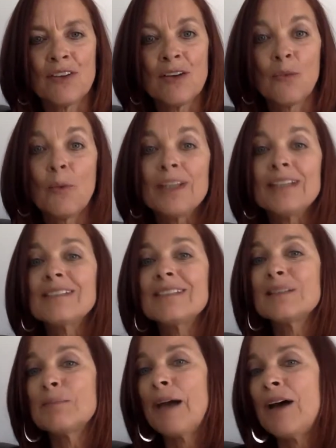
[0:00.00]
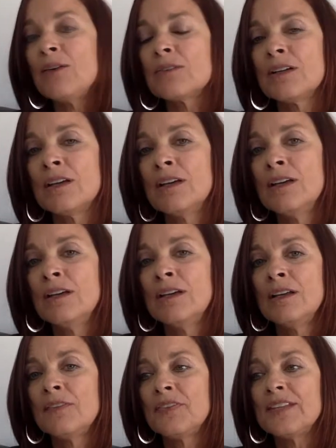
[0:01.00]
What is it about
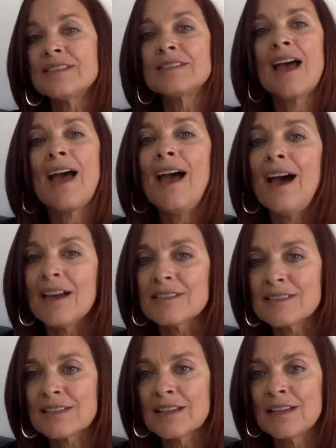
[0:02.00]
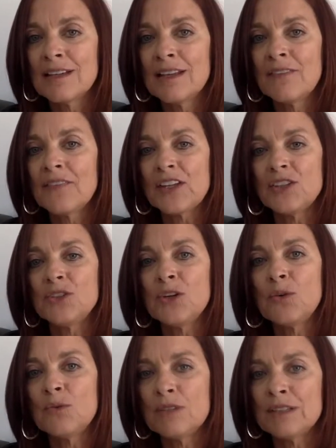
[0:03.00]
this task that you
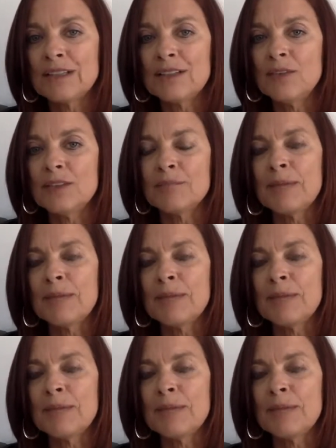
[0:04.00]
don't want to do it?